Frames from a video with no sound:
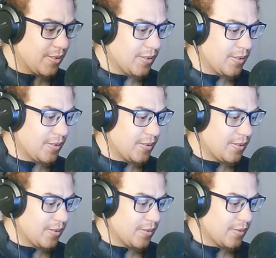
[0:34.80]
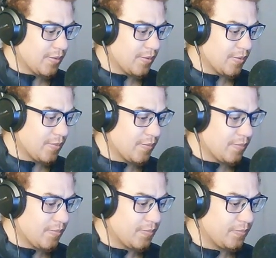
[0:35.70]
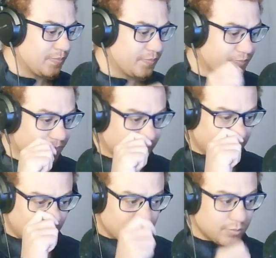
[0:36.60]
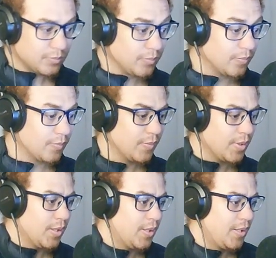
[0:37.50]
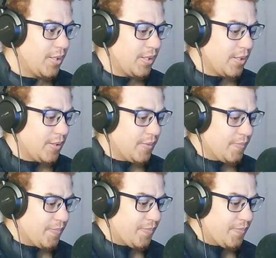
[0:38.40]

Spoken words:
No one is speaking in this clip.